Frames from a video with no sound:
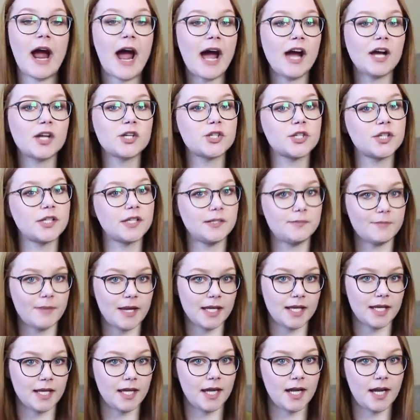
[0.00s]
actually
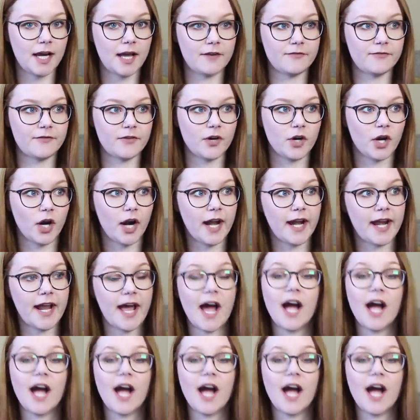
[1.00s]
making an effort and